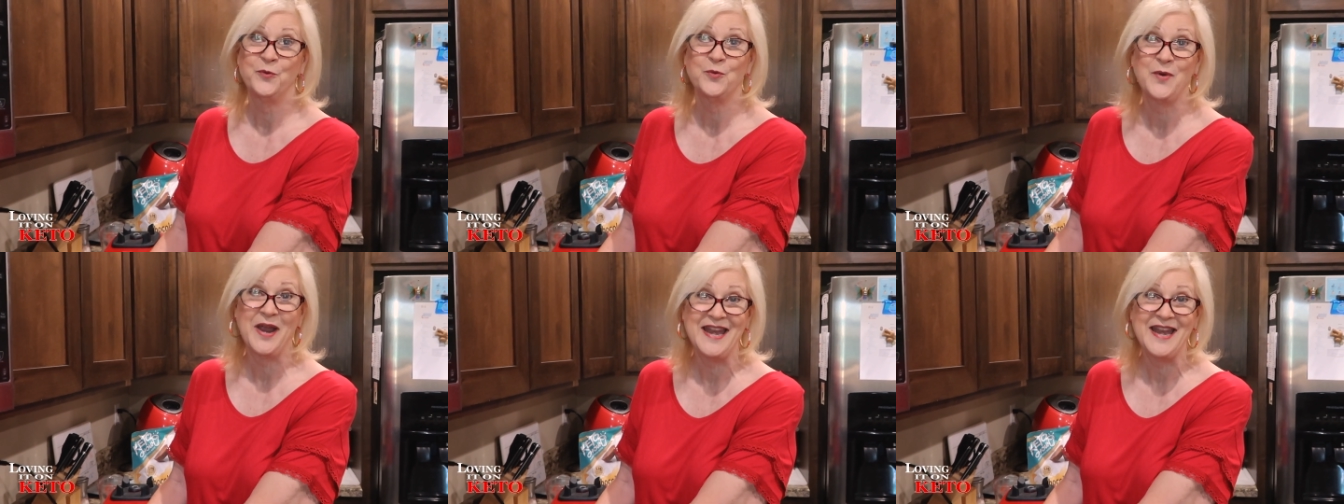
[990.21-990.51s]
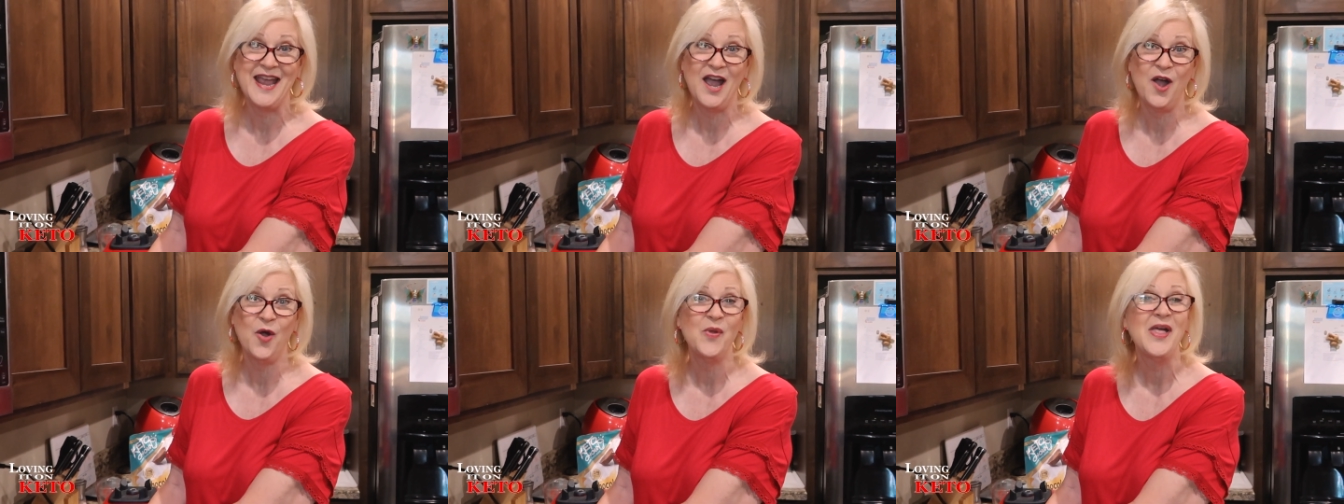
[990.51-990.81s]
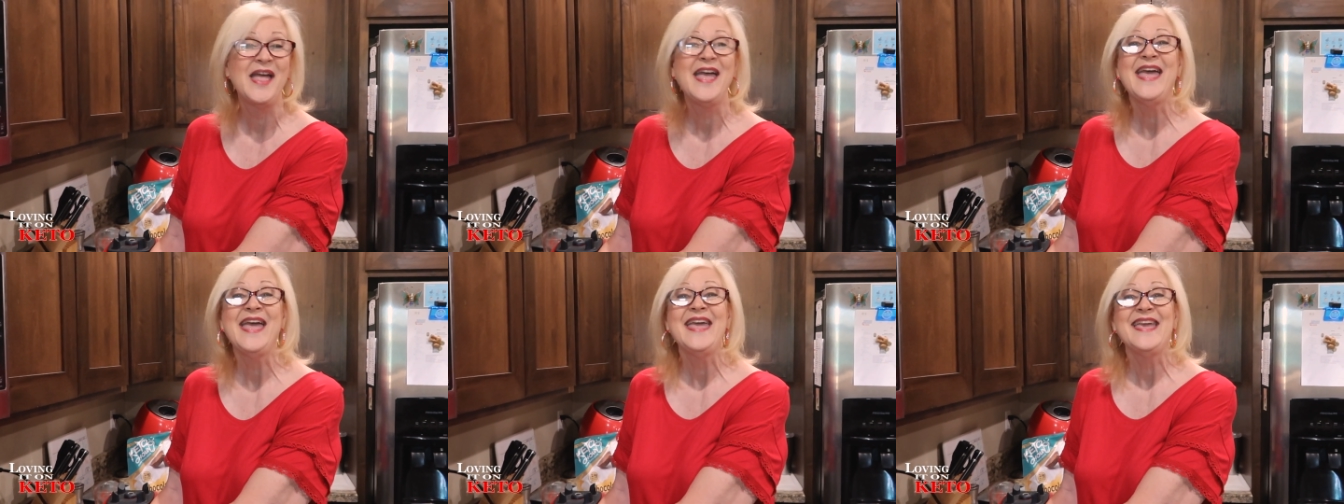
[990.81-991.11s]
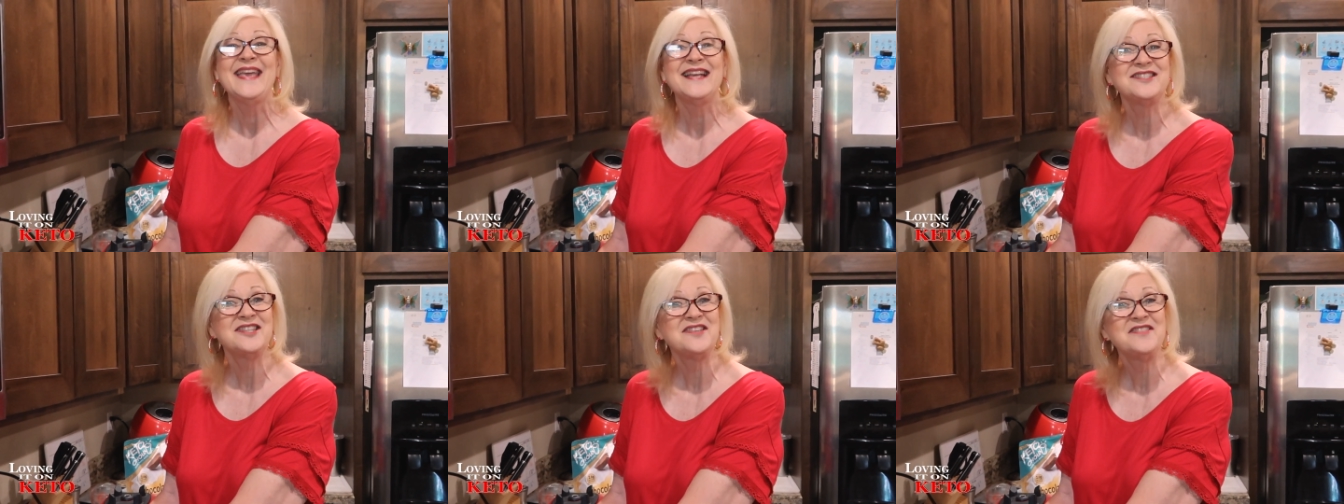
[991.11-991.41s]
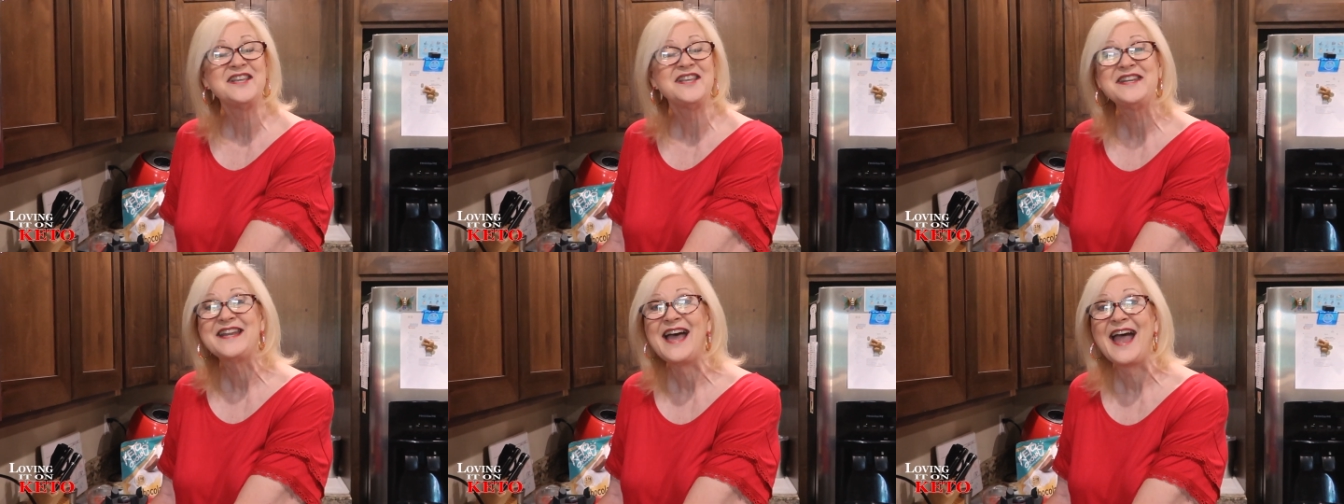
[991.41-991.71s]
right now. It's
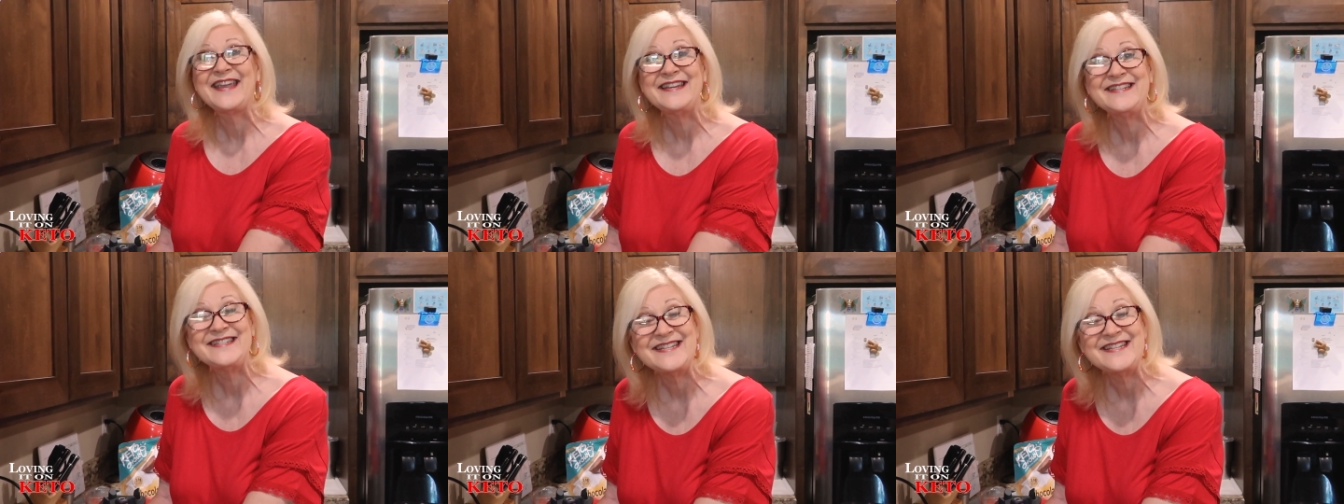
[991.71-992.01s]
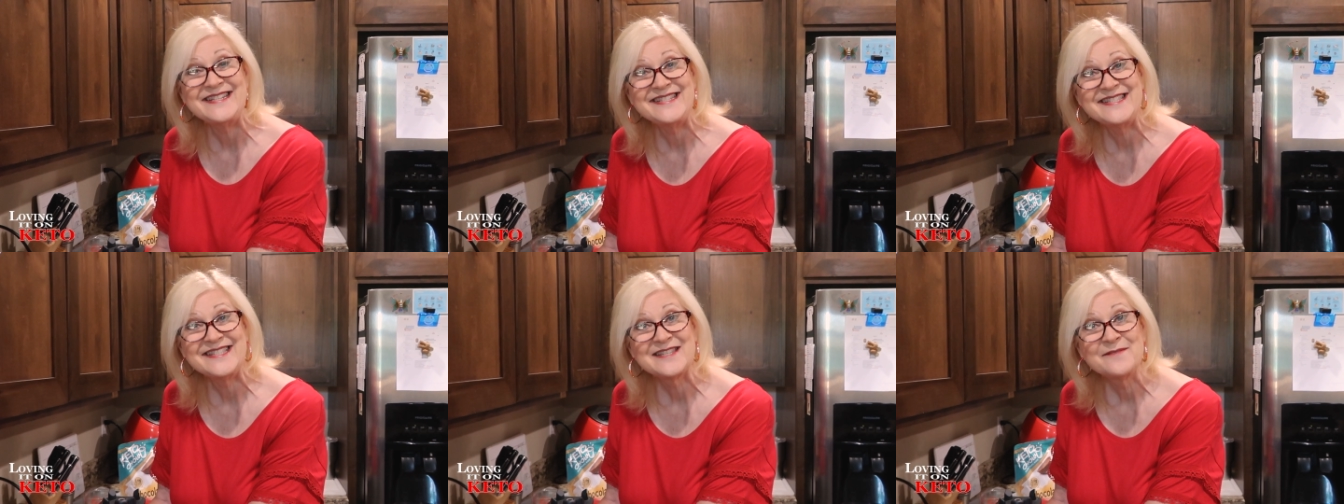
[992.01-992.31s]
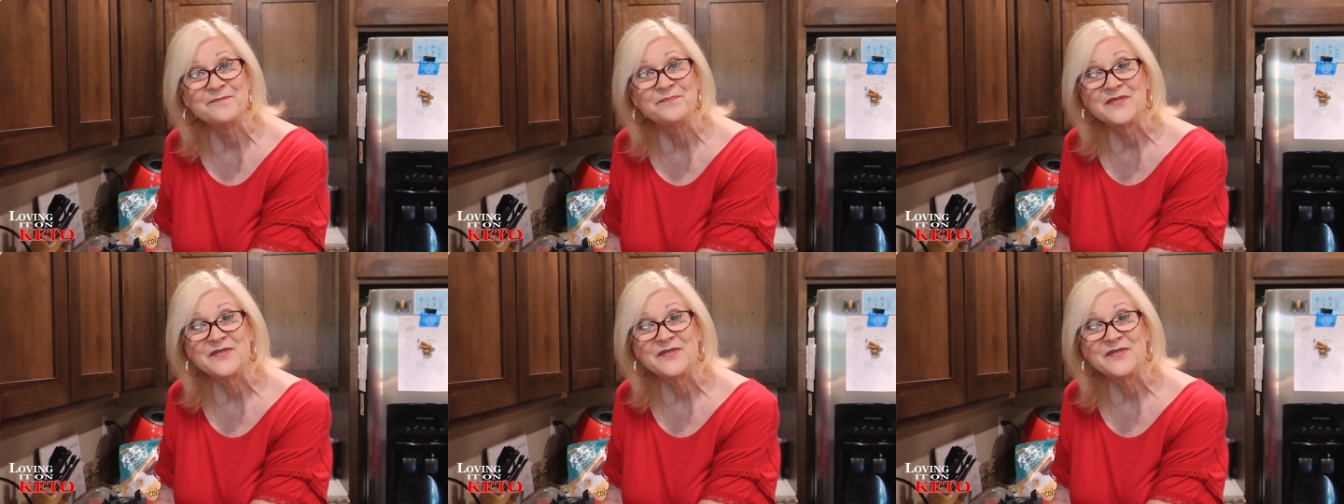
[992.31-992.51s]
in the 90s.